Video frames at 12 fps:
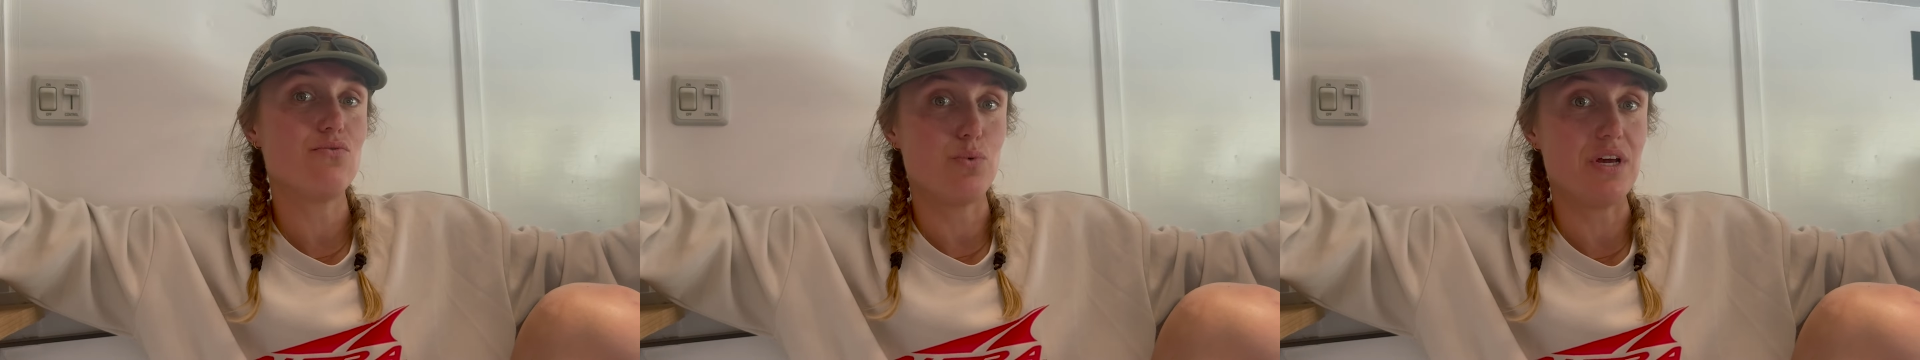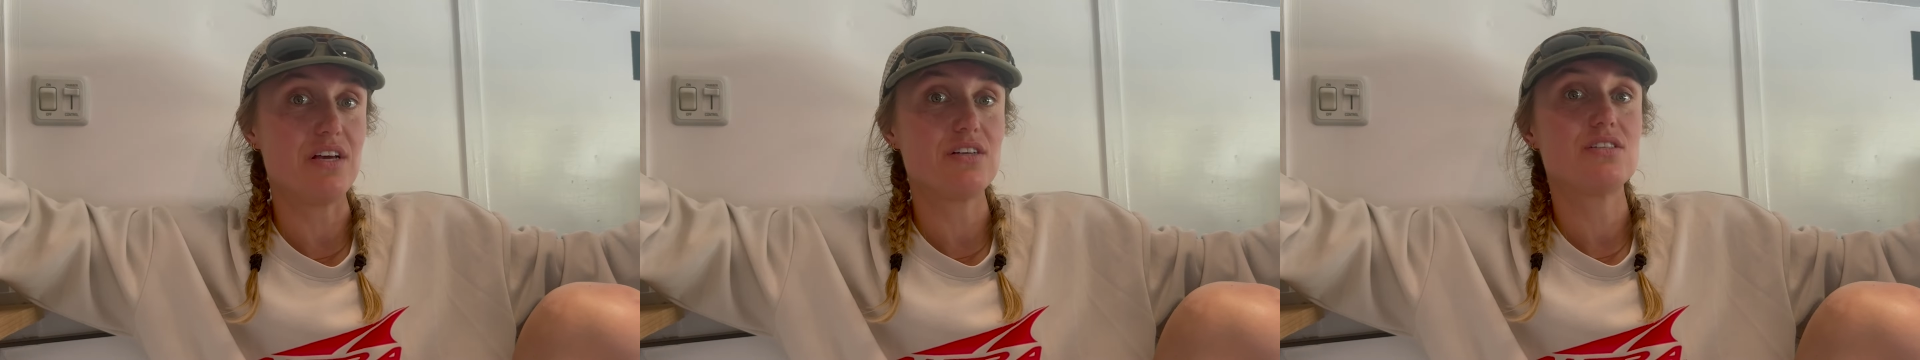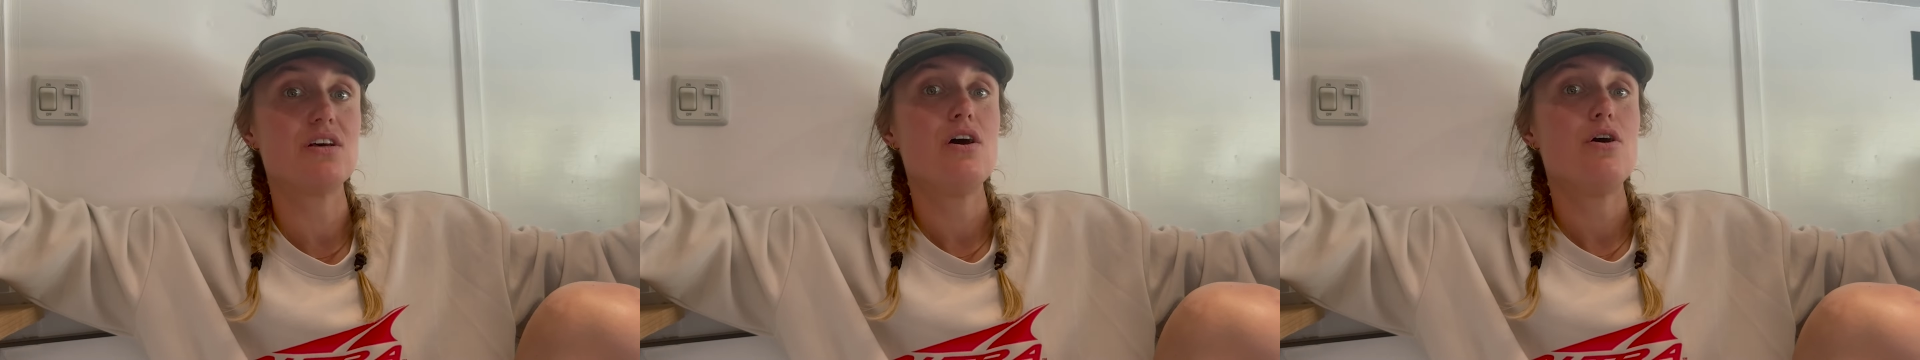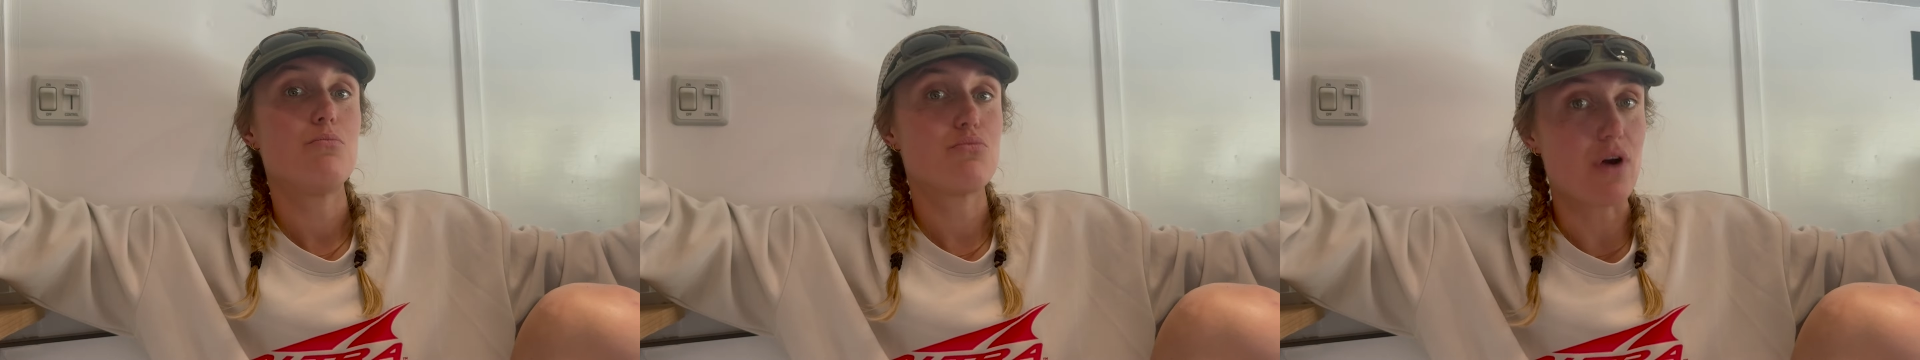weeks
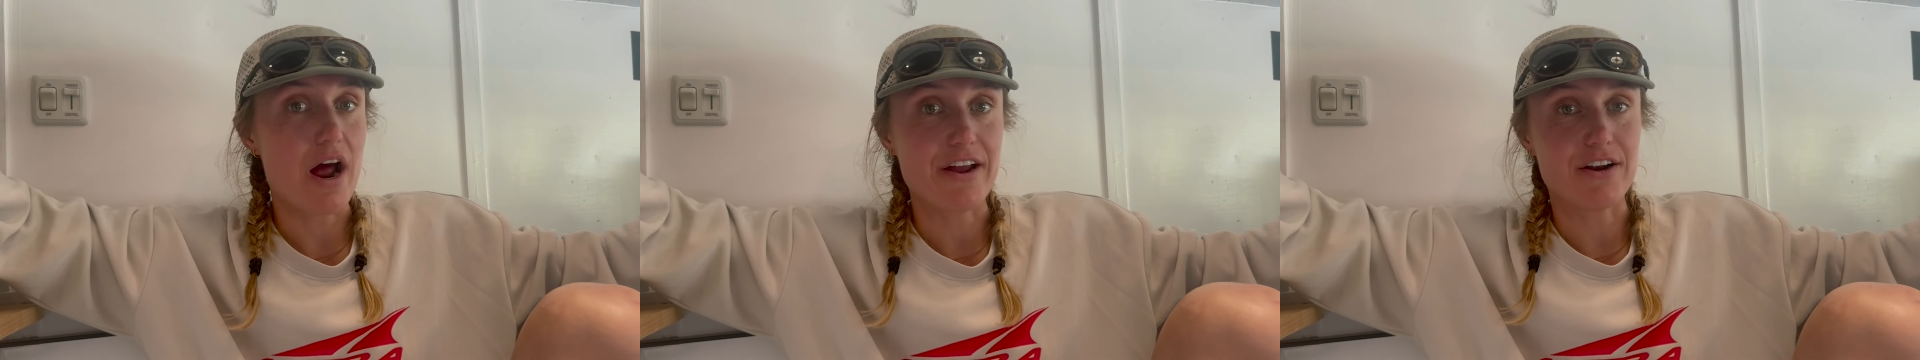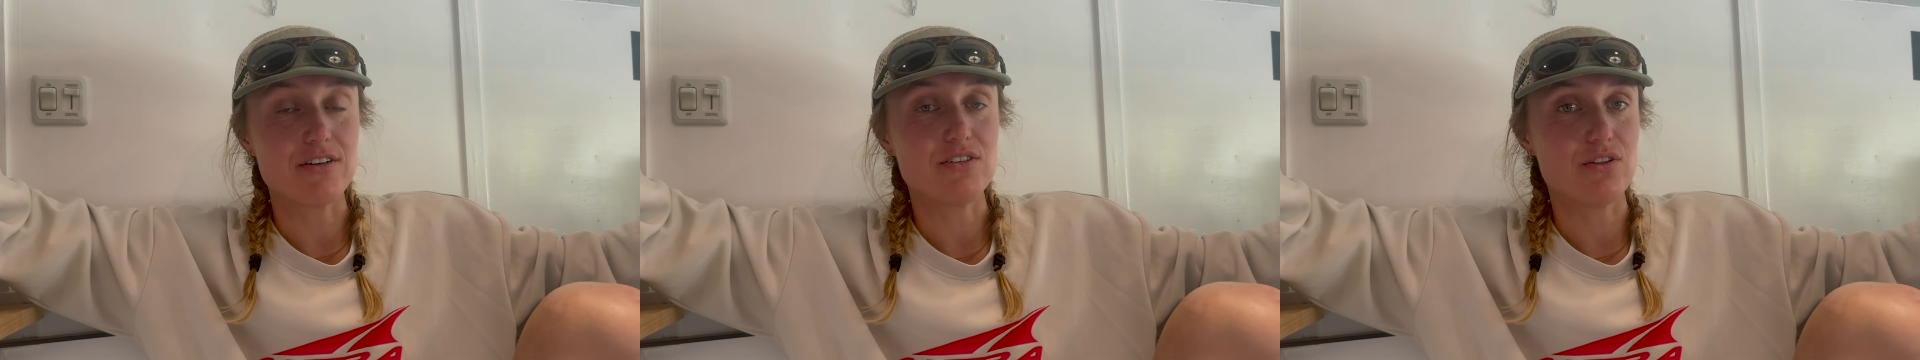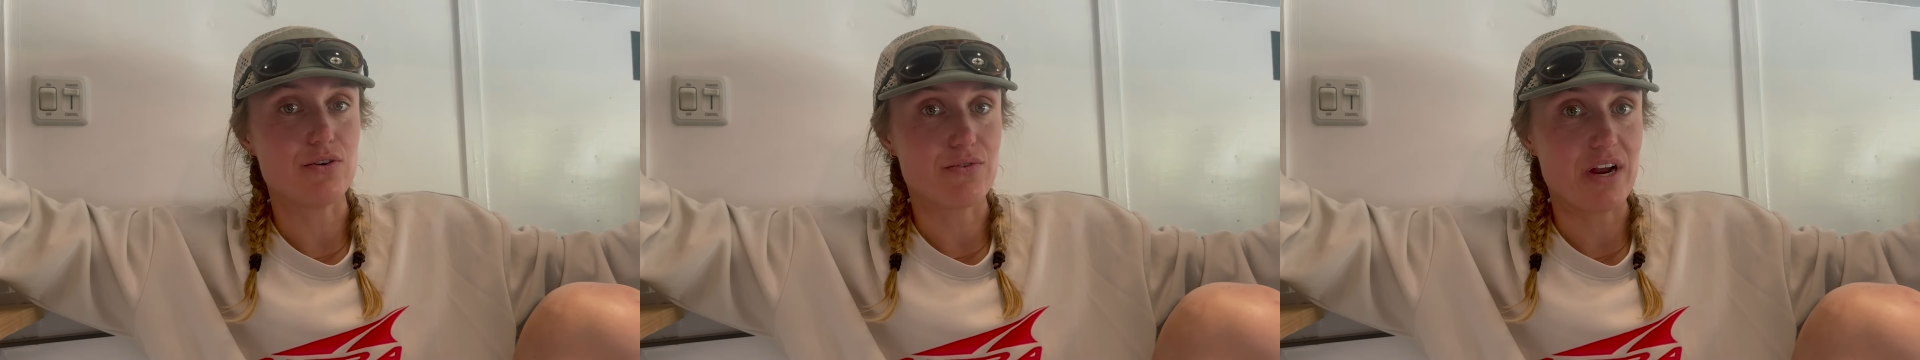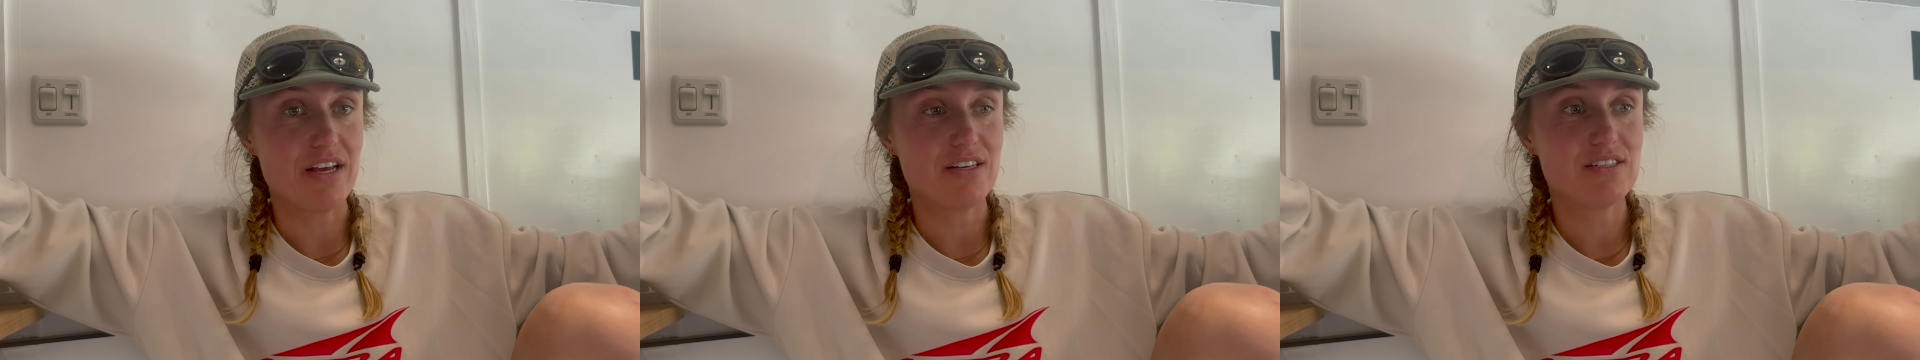prior to the
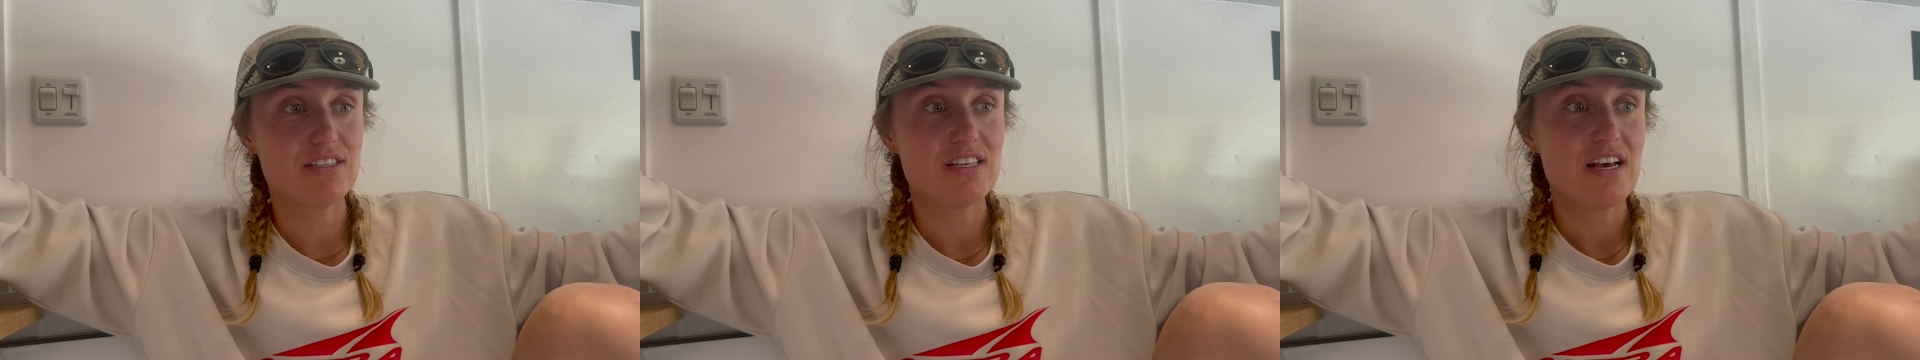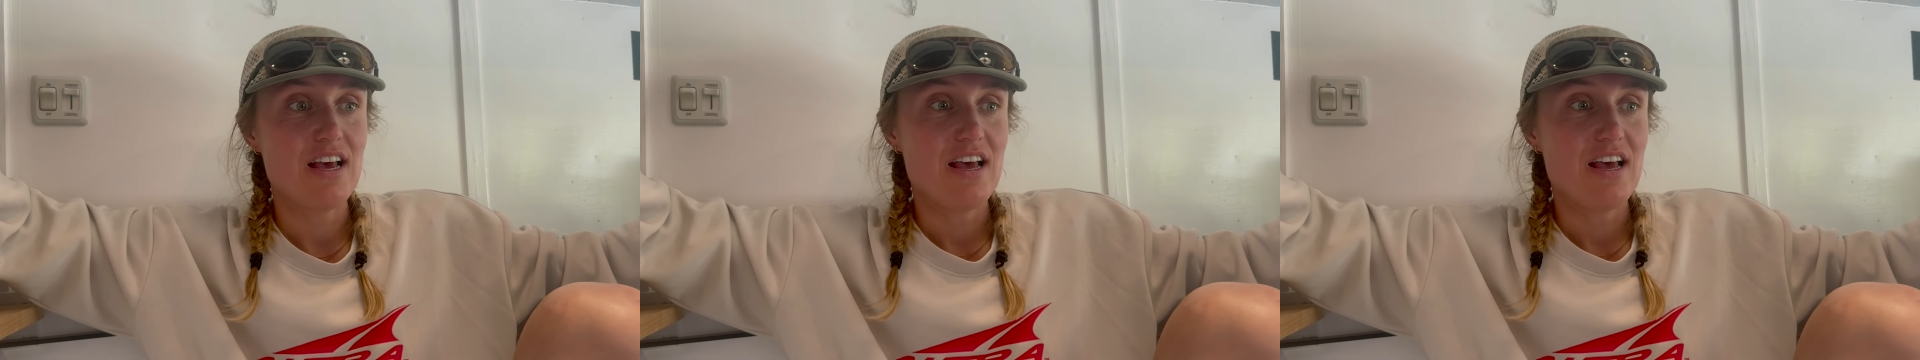race.